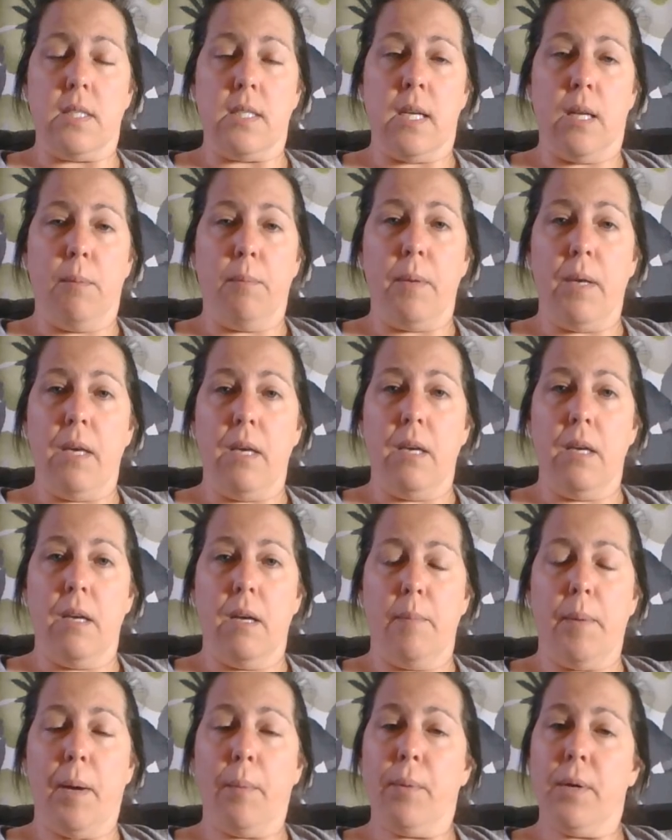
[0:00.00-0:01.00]
tell me
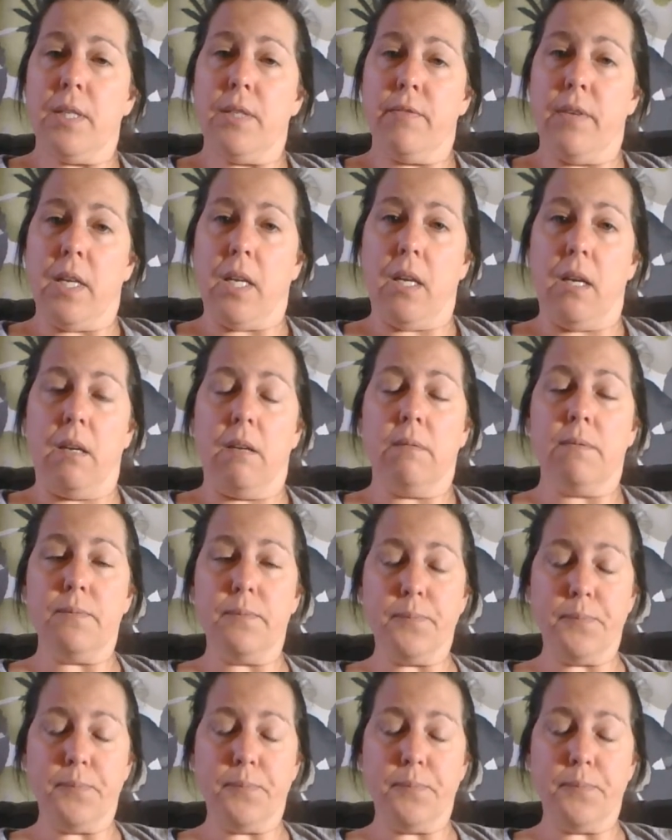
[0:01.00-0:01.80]
about breastfeeding.